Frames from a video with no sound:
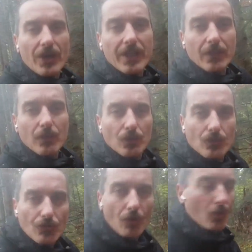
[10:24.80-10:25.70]
in
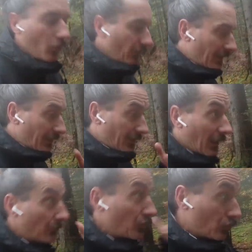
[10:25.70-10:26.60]
control when it
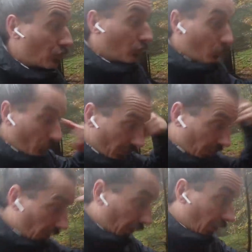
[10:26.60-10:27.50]
comes to
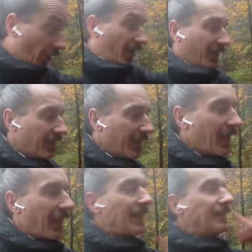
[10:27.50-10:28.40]
where
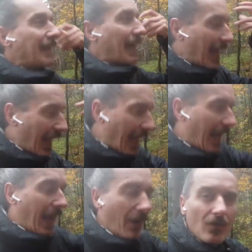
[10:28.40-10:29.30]
and
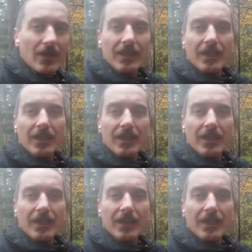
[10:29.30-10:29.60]
how